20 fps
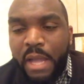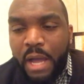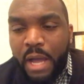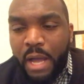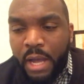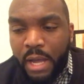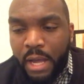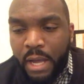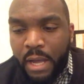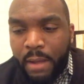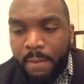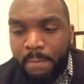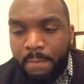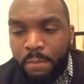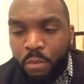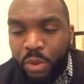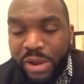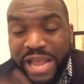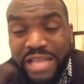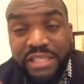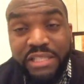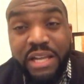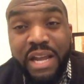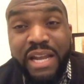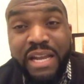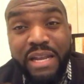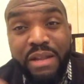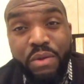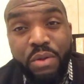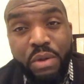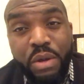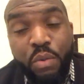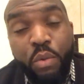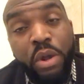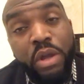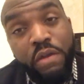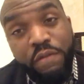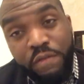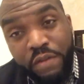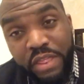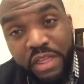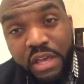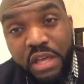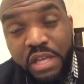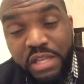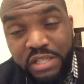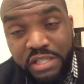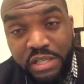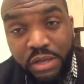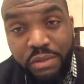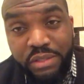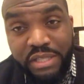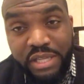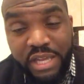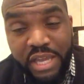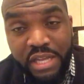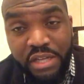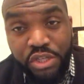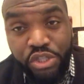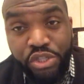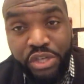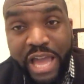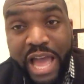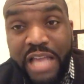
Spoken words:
When I started working for the consulting industry,